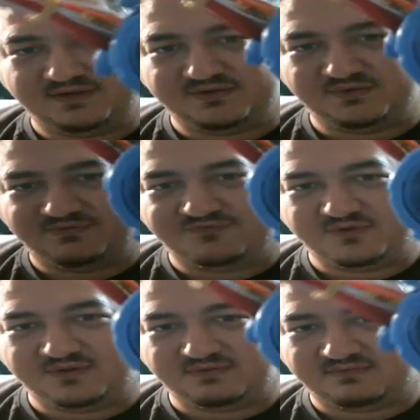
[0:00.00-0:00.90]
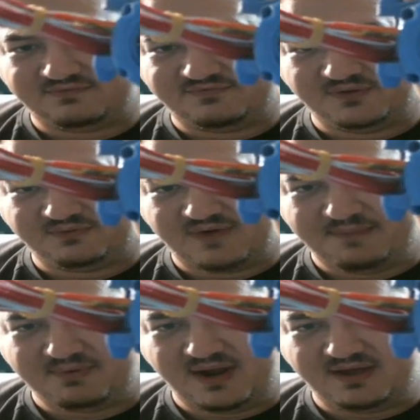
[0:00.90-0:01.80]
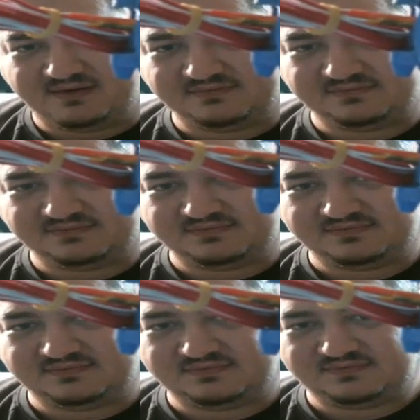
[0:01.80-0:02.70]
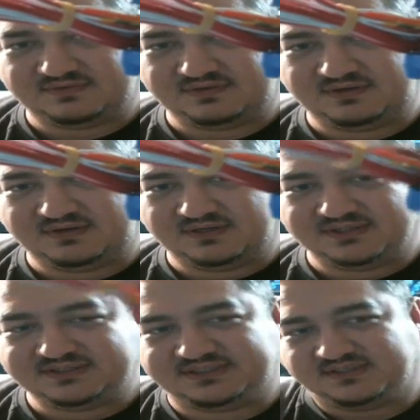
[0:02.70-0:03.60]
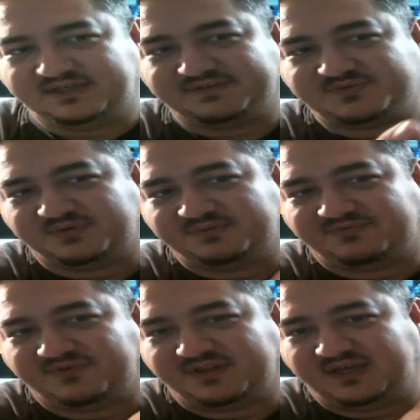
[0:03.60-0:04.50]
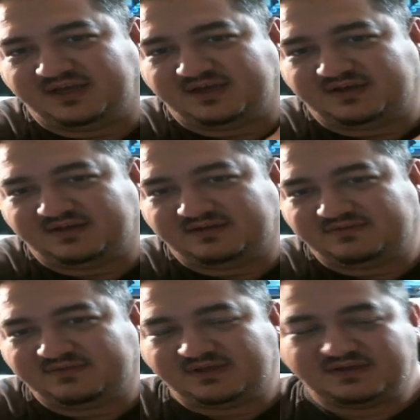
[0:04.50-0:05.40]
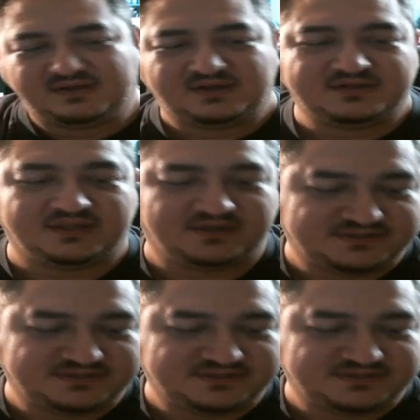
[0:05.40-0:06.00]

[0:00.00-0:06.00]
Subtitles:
do a full wraparound. Still leaves room for the little